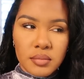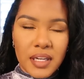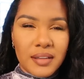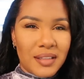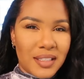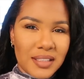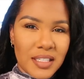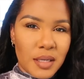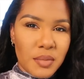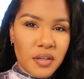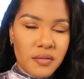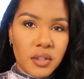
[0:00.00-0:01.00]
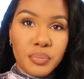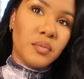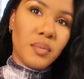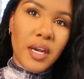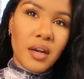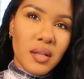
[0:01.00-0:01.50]
I think that's the name of it.
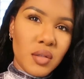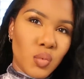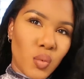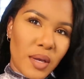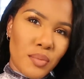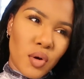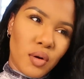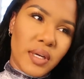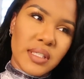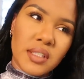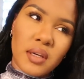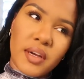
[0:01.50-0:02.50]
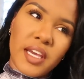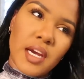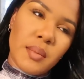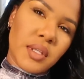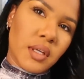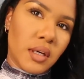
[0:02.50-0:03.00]
My hair looks way more greasy on
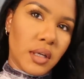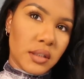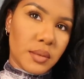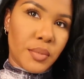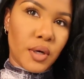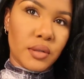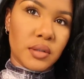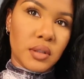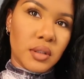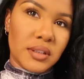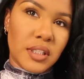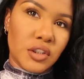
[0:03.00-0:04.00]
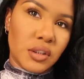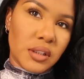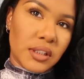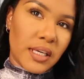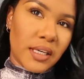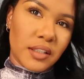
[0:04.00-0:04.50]
camera than it is in person because I just
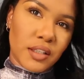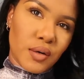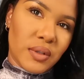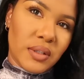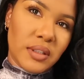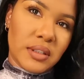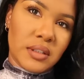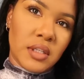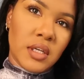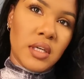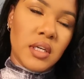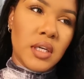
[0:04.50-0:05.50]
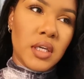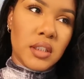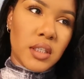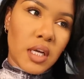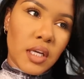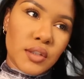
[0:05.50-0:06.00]
decided to with these
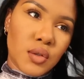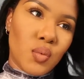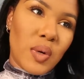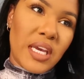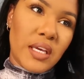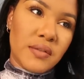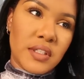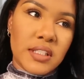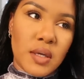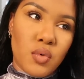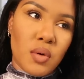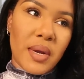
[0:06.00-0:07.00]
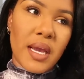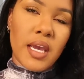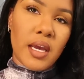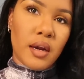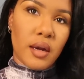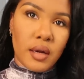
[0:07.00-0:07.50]
tousled waves because I wore my
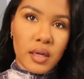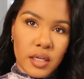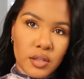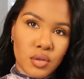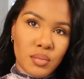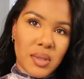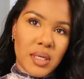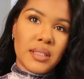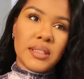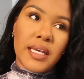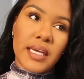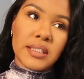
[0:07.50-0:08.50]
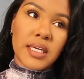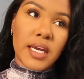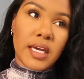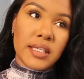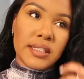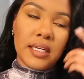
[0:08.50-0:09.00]
hair in two buns last
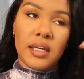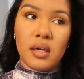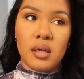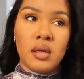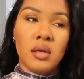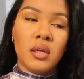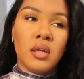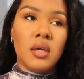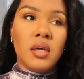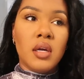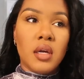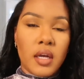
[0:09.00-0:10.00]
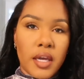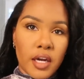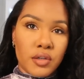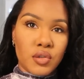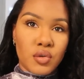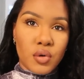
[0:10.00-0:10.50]
night because I did a, a
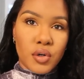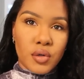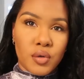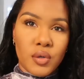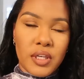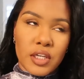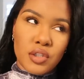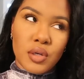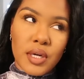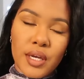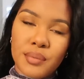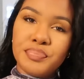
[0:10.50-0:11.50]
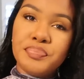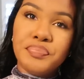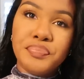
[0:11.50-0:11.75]
hair tutorial yesterday.